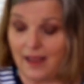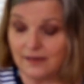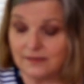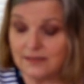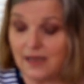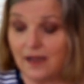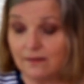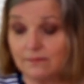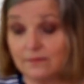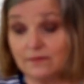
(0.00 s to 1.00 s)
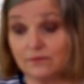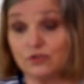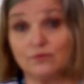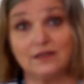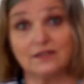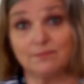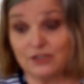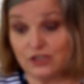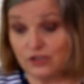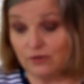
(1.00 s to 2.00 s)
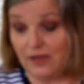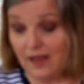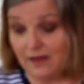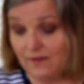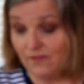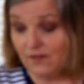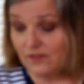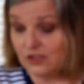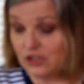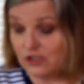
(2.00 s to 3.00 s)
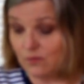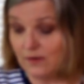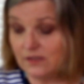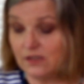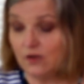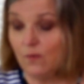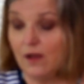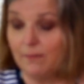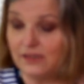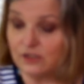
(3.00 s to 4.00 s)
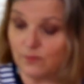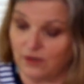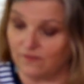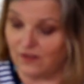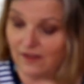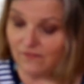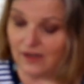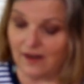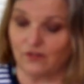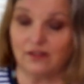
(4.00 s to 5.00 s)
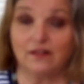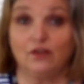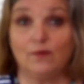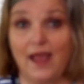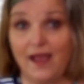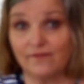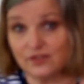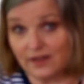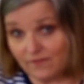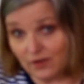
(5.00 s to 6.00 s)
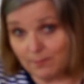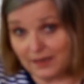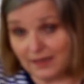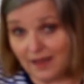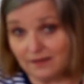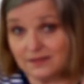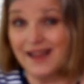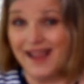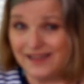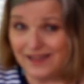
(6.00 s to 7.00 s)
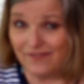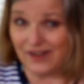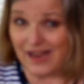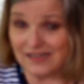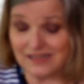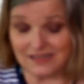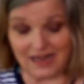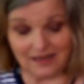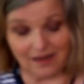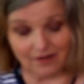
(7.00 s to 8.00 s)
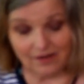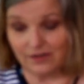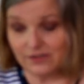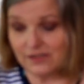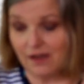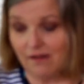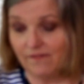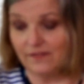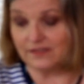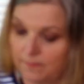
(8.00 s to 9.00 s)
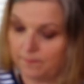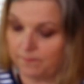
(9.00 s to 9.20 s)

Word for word: and uh, do it as much as you can, even if it's just once in a while, because when you've given everything you have to everybody else, you forgot to take care of yourself.